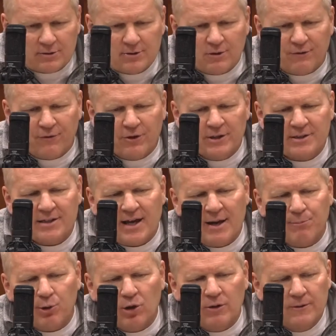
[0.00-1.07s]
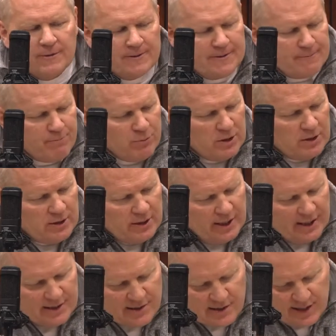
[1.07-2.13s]
So for example,
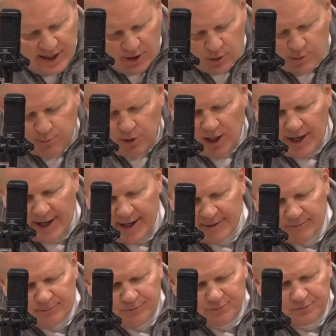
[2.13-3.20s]
in a sales plan,